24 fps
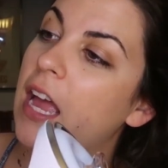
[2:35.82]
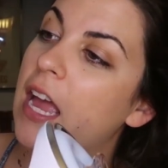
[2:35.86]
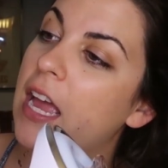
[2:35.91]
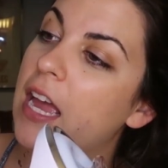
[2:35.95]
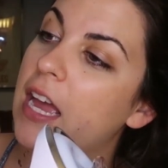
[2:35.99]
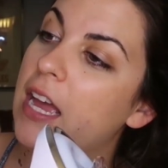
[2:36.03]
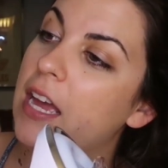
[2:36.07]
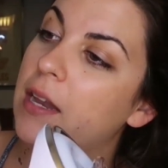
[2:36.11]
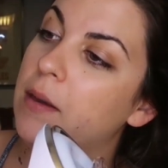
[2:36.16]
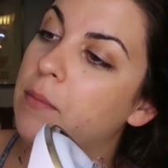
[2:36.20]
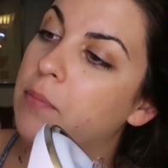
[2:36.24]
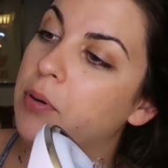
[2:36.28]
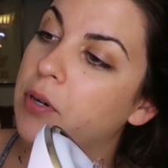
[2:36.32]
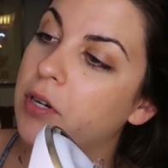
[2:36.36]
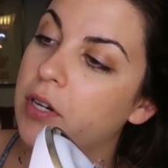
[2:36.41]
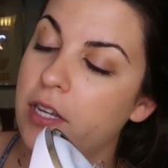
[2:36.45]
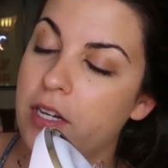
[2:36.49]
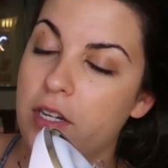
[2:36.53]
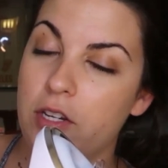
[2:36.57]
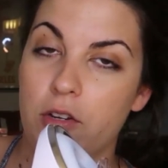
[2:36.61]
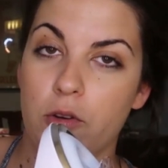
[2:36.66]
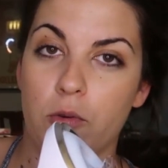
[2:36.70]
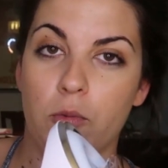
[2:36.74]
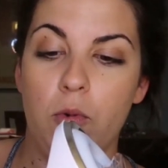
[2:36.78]
and put
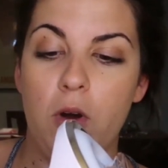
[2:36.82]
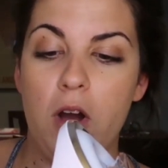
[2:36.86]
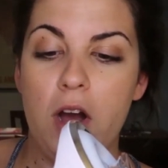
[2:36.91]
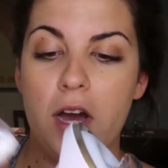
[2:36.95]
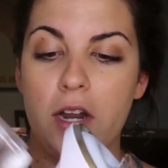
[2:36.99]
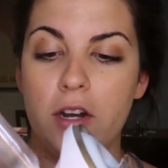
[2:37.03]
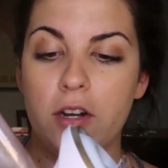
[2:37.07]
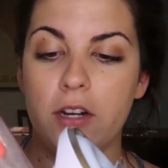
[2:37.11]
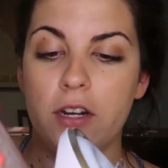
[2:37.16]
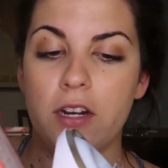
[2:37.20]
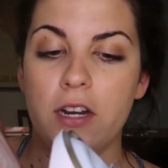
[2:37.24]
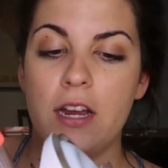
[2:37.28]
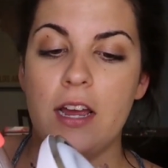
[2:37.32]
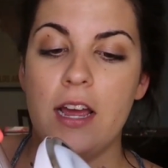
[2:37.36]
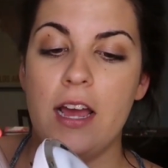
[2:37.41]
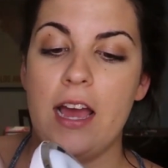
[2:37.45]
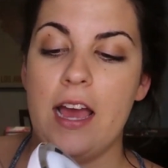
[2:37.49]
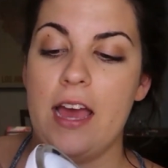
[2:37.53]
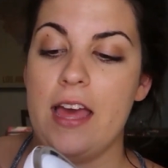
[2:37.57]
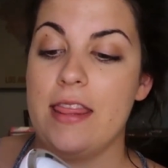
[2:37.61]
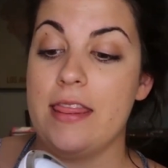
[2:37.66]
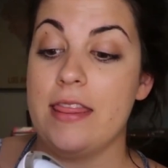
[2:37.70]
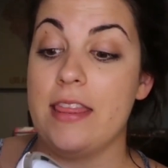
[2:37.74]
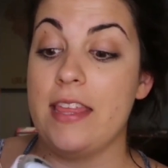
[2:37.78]
in your water.
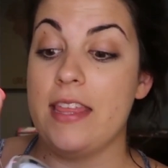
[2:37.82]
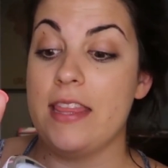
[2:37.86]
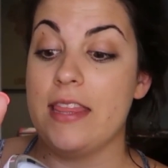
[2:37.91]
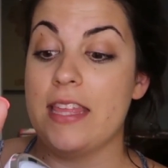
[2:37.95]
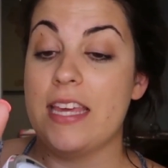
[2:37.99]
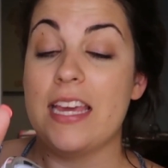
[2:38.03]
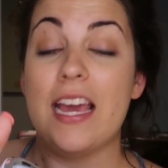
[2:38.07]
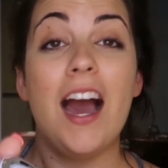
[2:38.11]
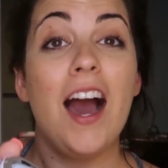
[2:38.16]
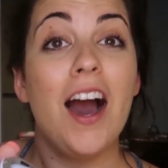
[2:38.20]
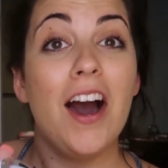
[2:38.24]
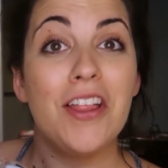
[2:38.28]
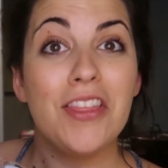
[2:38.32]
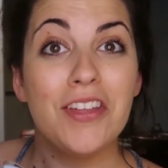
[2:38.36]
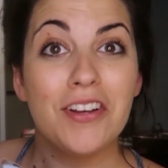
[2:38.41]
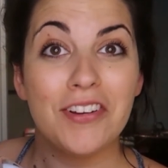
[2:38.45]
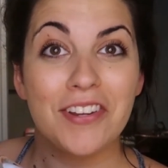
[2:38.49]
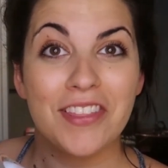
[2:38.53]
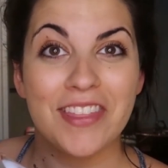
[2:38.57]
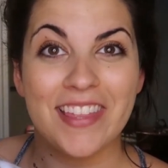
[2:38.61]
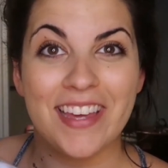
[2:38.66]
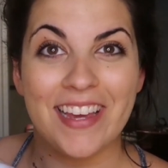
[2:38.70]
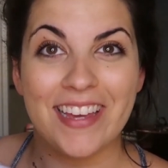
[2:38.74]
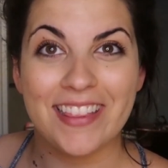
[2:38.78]
And then the
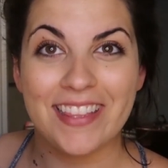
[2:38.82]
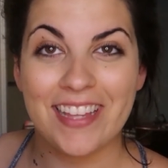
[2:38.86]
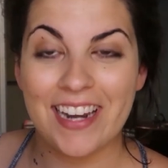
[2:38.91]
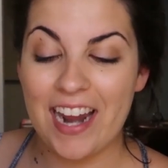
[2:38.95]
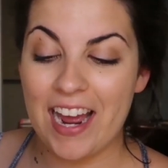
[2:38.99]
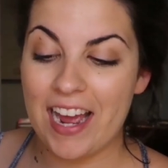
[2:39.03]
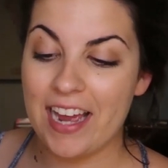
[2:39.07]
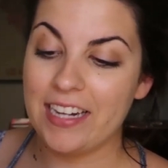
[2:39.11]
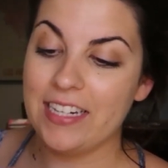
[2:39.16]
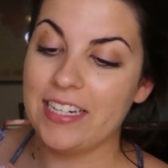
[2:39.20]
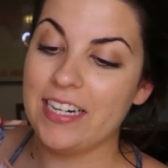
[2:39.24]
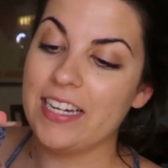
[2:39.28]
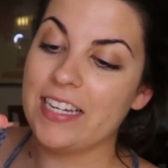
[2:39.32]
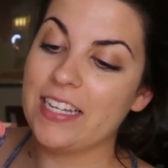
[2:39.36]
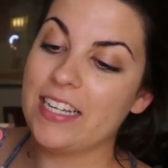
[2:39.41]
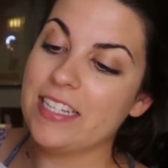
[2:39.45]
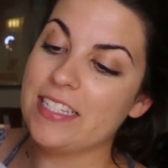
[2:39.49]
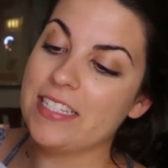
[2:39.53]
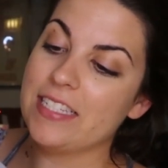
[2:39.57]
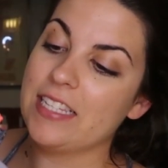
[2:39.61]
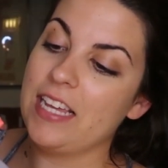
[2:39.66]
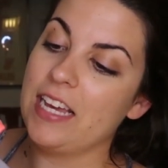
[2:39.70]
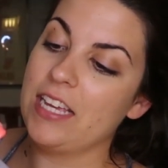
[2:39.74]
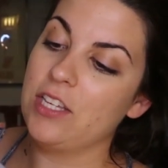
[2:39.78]
other thing that I like
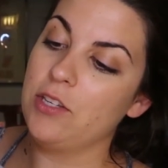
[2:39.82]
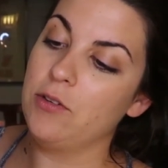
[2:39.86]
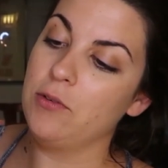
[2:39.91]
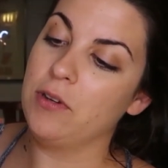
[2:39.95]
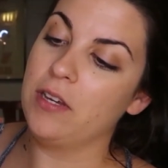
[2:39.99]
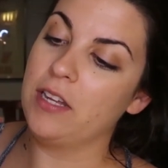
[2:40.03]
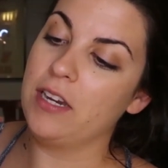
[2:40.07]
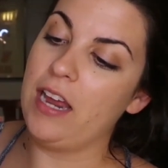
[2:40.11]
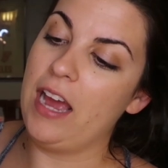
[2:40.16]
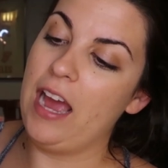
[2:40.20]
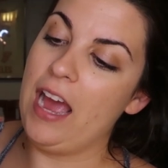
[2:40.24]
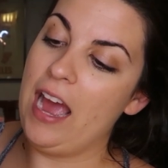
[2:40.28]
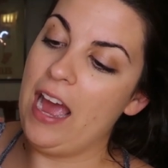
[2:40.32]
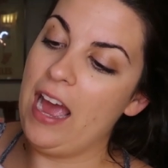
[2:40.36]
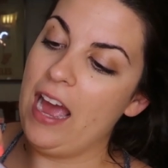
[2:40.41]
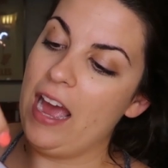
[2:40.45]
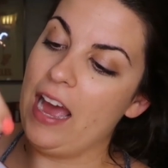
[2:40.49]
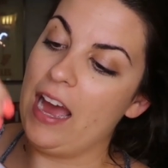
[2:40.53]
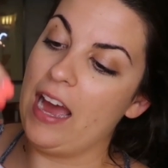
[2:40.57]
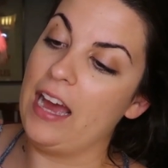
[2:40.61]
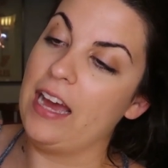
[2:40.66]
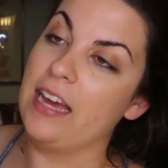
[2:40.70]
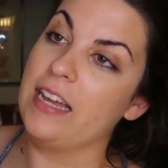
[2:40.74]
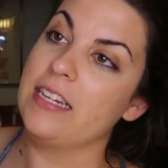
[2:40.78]
is that you can
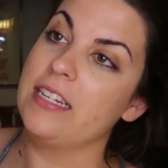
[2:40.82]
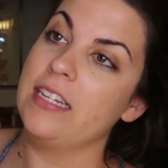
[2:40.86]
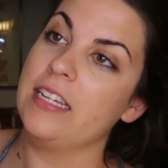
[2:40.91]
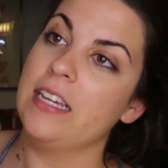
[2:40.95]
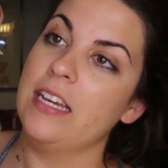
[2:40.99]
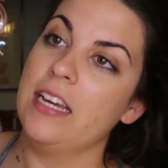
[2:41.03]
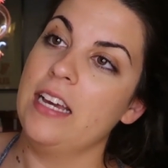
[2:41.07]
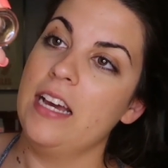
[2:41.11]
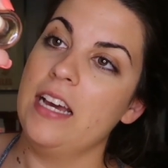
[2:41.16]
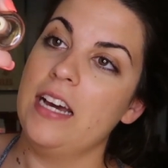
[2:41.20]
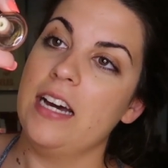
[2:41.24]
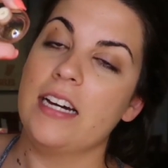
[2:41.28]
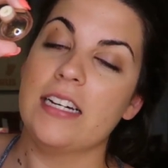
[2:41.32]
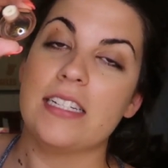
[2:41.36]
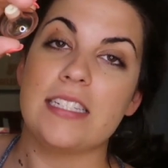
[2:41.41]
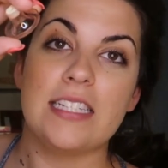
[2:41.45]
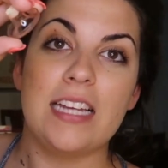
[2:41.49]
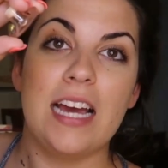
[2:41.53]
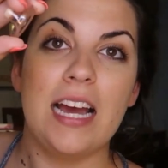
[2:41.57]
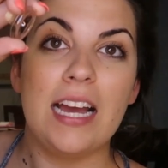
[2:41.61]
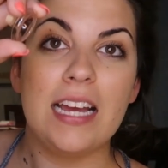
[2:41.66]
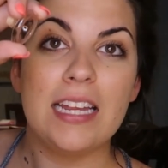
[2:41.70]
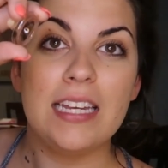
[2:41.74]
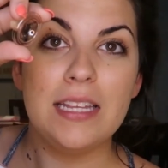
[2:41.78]
add a
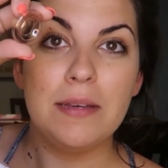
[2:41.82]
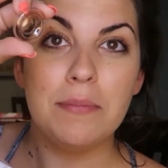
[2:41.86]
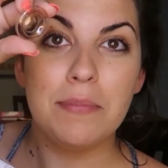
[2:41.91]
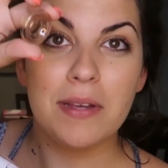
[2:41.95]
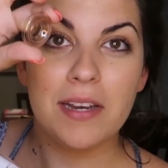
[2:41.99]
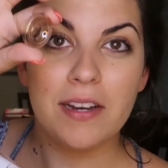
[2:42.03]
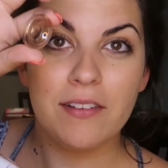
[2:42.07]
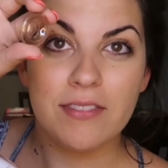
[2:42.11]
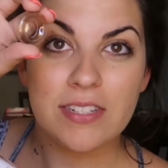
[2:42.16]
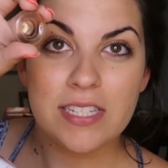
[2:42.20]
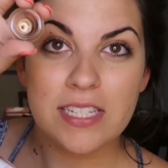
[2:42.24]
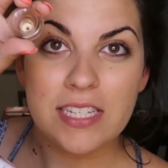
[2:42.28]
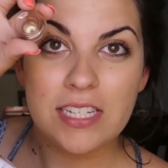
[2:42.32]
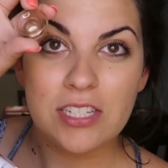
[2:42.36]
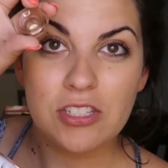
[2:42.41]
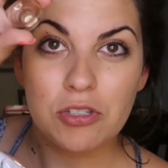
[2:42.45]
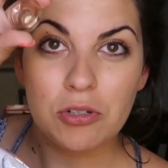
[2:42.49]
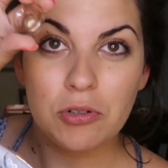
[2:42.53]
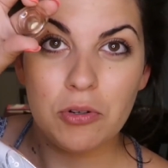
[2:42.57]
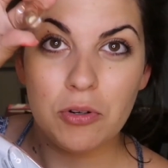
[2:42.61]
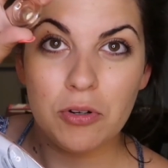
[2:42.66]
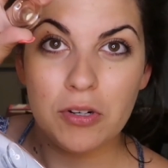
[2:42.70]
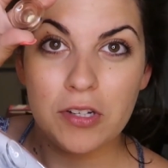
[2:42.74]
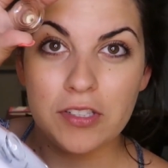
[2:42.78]
tiny bit of
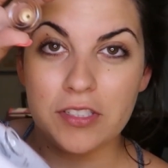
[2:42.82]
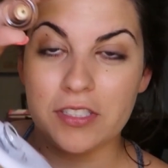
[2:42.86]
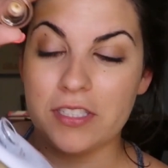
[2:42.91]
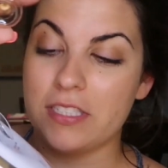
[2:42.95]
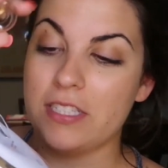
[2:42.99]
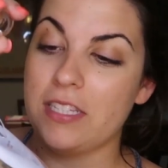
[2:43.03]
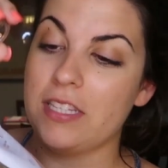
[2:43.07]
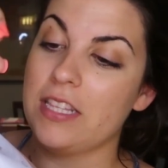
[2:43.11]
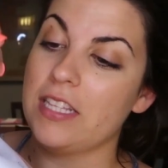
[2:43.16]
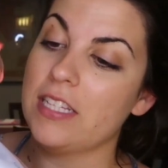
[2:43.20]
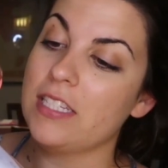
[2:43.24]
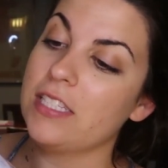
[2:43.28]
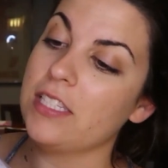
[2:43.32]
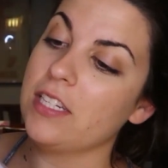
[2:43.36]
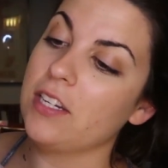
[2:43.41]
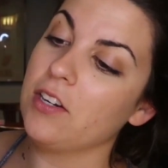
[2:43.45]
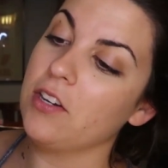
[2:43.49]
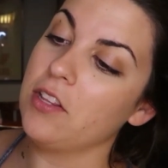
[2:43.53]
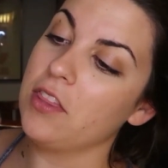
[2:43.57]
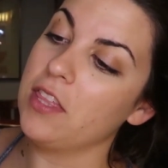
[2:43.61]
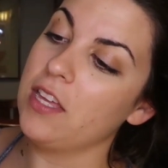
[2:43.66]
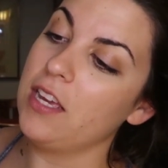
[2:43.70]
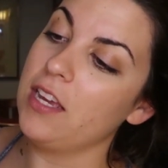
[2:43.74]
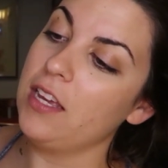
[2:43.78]
essential oils to this
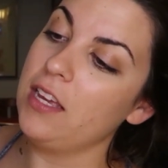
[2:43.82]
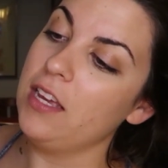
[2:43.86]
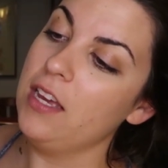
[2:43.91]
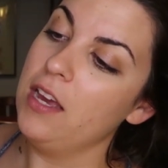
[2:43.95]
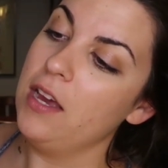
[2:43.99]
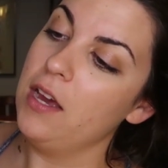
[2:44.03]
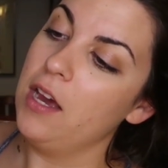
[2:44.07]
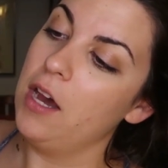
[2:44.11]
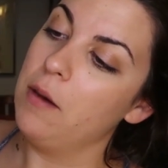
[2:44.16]
little thing,